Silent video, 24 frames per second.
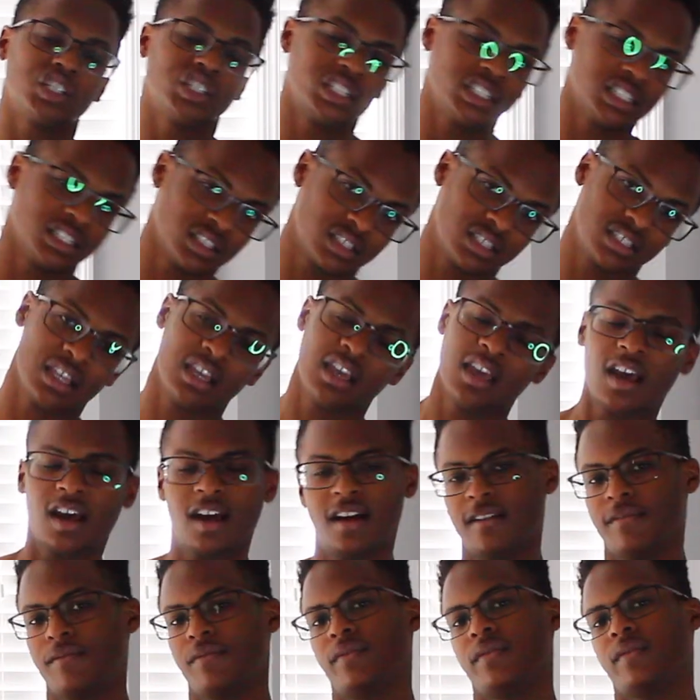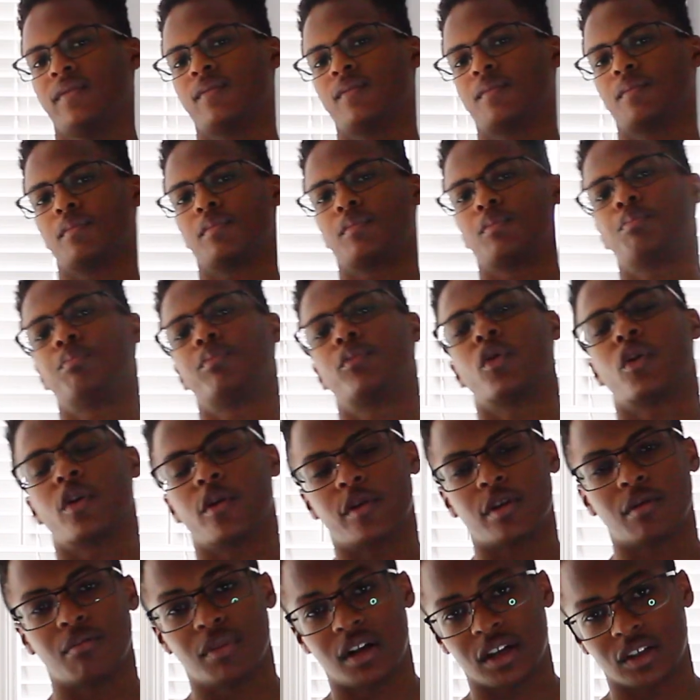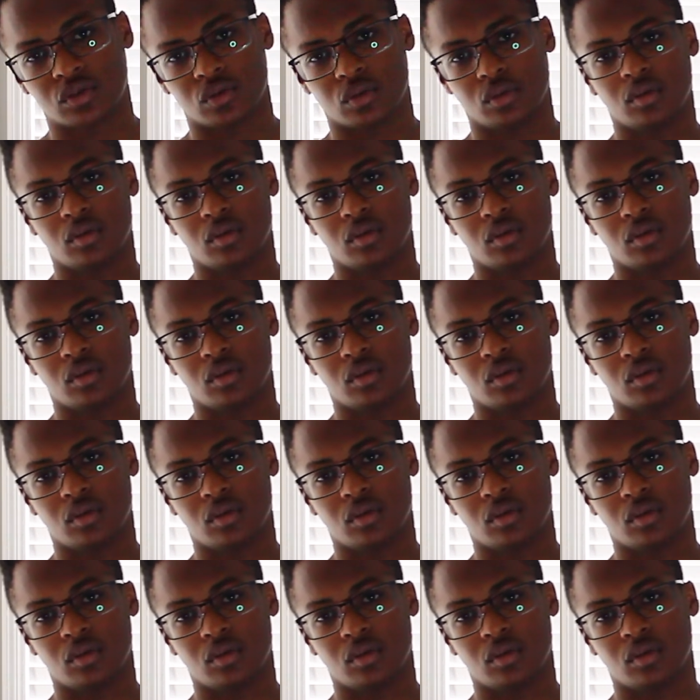chance of growing muscle.